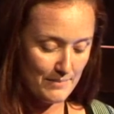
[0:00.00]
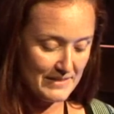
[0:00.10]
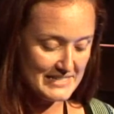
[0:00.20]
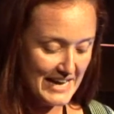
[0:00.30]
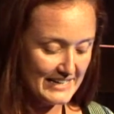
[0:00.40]

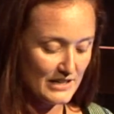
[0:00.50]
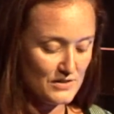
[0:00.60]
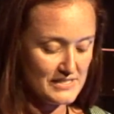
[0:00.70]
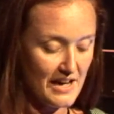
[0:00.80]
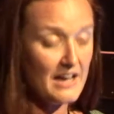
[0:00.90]
the technical
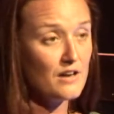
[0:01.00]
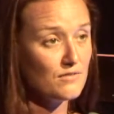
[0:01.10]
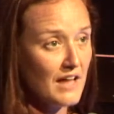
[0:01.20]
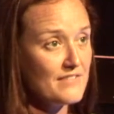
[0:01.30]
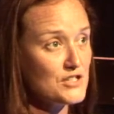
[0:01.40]
side of
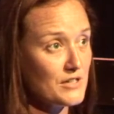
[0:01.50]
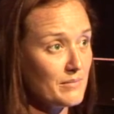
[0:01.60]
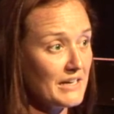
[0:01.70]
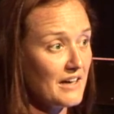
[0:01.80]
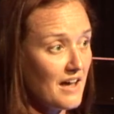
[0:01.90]
live
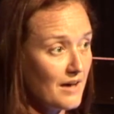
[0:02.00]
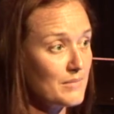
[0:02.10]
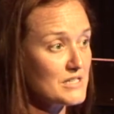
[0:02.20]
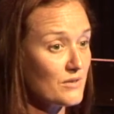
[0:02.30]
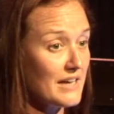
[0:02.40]
streaming.
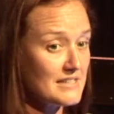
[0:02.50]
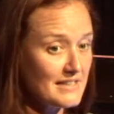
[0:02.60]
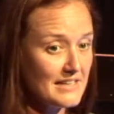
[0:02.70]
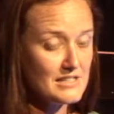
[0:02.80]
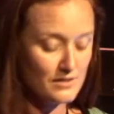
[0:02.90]
And so
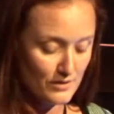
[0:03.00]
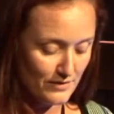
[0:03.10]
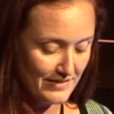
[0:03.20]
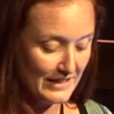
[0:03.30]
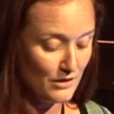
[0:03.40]
that's
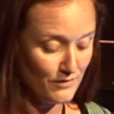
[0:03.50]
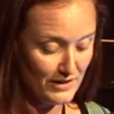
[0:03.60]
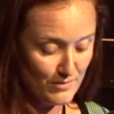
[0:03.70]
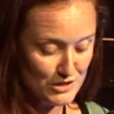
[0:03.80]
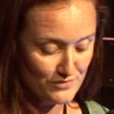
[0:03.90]
thank you very
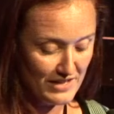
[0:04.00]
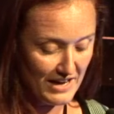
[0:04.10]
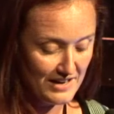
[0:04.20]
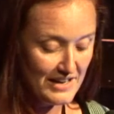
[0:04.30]
much for that.